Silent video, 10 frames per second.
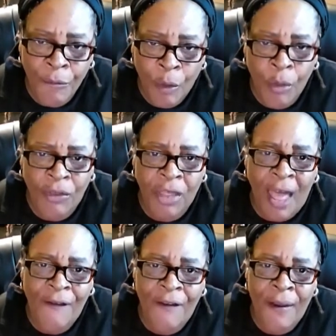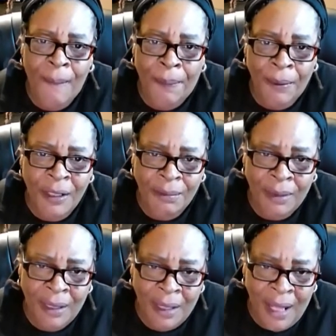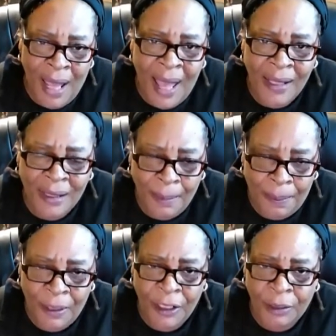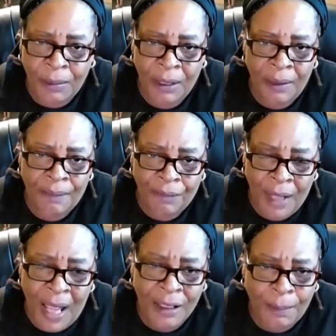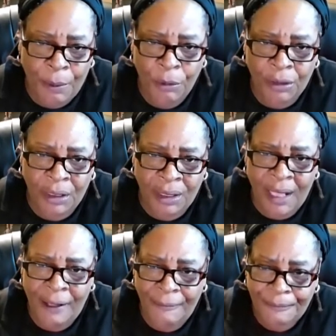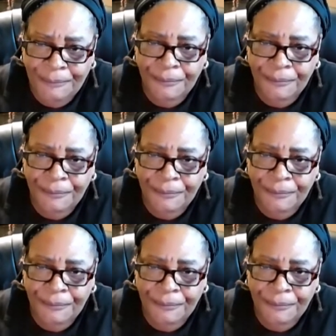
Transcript: with life imprisonment as the punishment, as opposed to death.